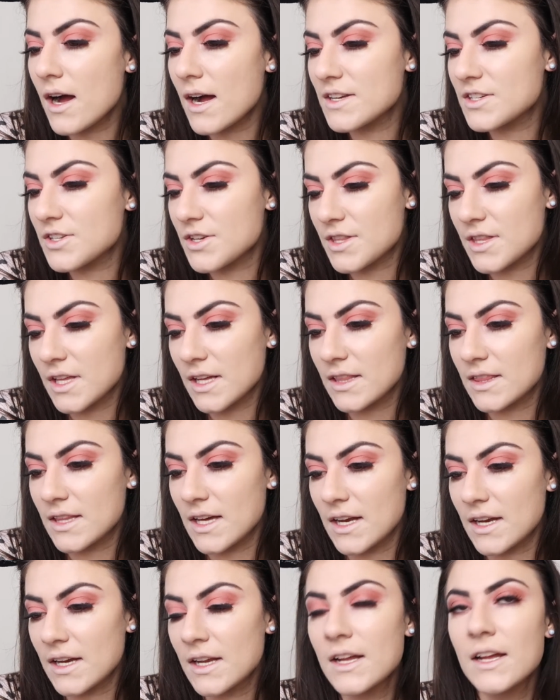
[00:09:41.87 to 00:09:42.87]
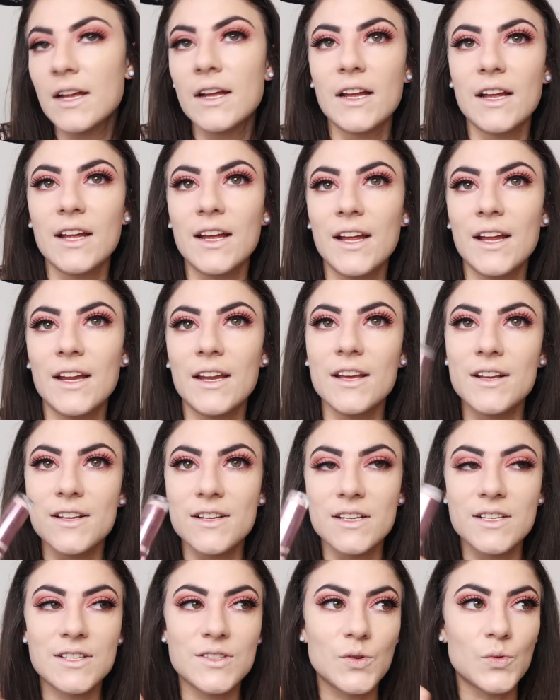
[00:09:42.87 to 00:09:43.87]
I do think that it
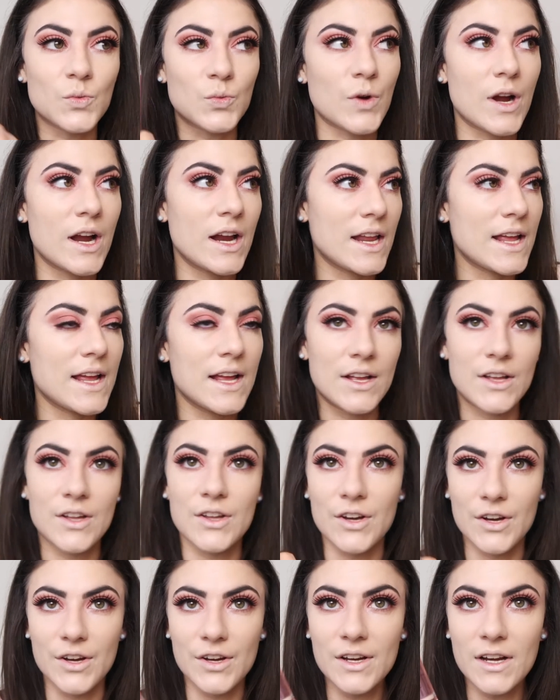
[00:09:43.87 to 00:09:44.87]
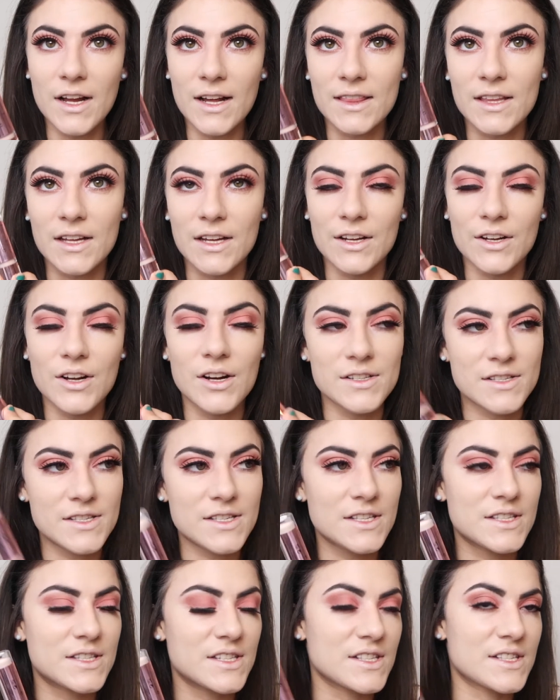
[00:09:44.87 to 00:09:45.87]
is really good. Like the
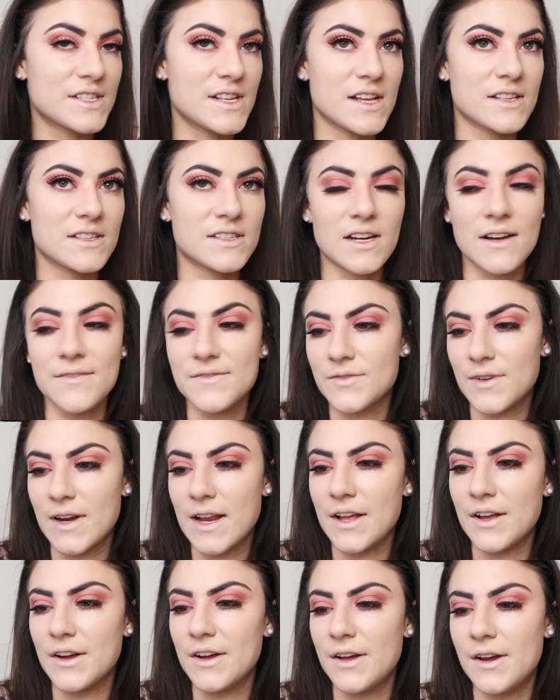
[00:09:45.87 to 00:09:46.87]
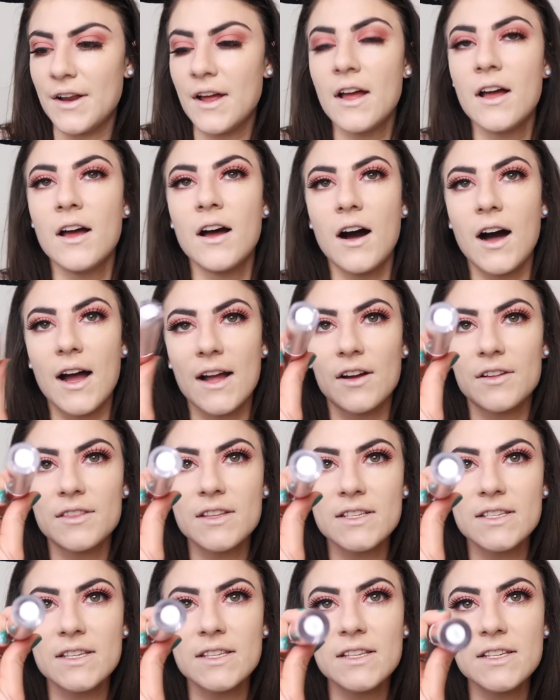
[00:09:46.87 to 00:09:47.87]
consistency and stuff is really good. I got
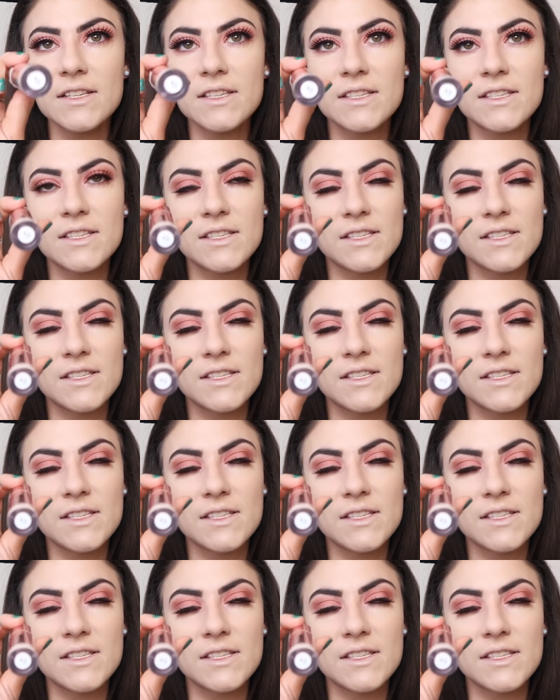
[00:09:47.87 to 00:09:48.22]
this in the